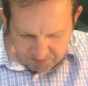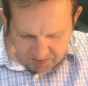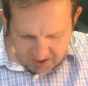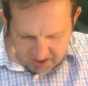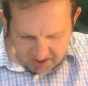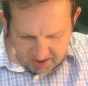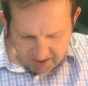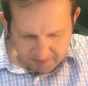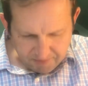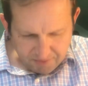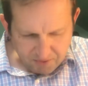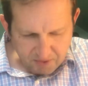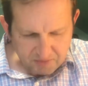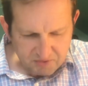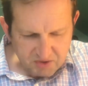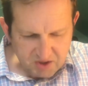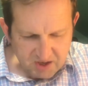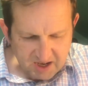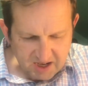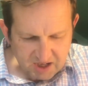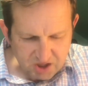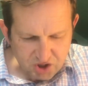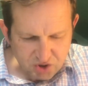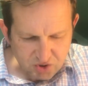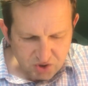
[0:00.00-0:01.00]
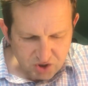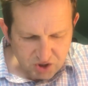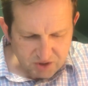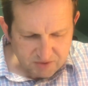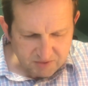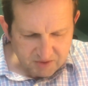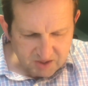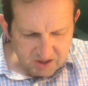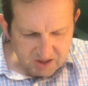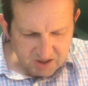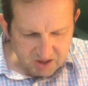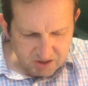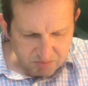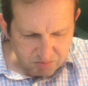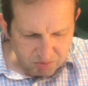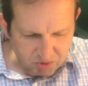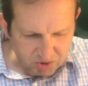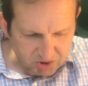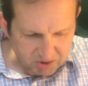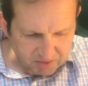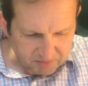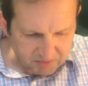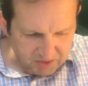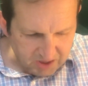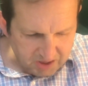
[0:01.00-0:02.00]
and therefore if the next year is shvias, it's
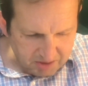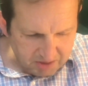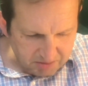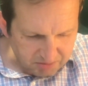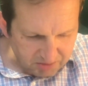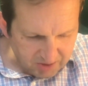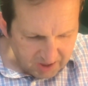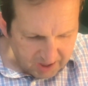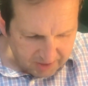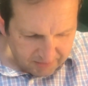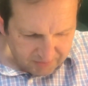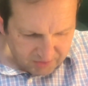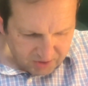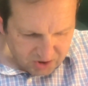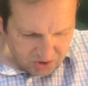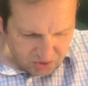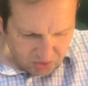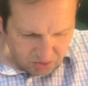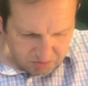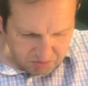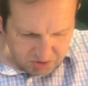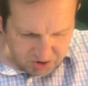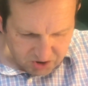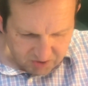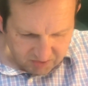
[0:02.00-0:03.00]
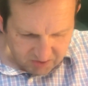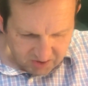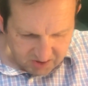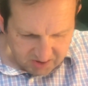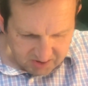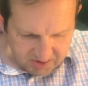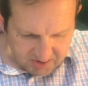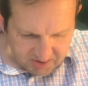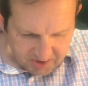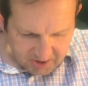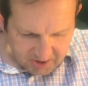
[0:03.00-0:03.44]
motav. Im lav asurim b'shvias.